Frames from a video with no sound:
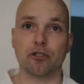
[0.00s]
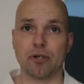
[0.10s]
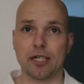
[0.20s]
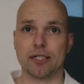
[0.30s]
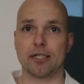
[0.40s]

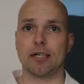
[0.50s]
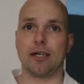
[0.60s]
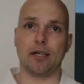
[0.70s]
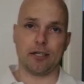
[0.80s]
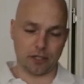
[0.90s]
stretch,
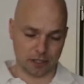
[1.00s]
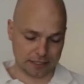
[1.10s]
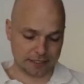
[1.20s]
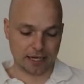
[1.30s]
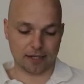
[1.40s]
you're going to
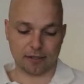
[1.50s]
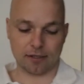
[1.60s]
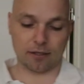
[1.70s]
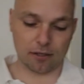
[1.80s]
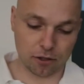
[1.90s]
stand
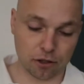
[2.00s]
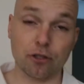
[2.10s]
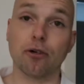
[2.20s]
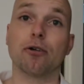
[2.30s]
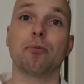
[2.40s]

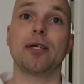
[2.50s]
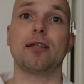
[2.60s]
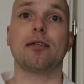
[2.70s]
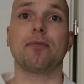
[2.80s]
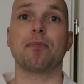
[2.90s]
shoulder
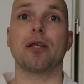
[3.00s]
width.